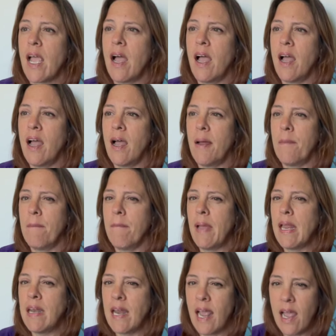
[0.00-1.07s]

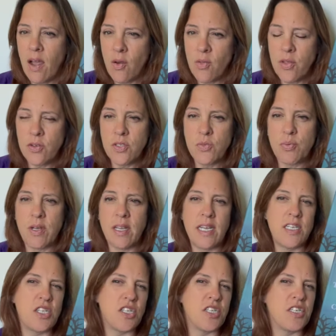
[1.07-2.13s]
and how those
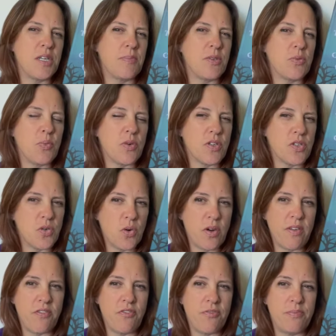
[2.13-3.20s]
relationships were sort
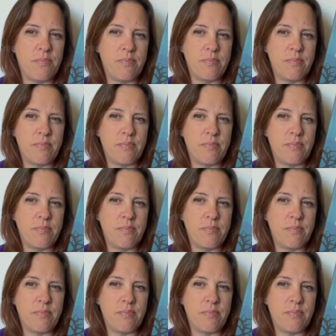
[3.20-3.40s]
of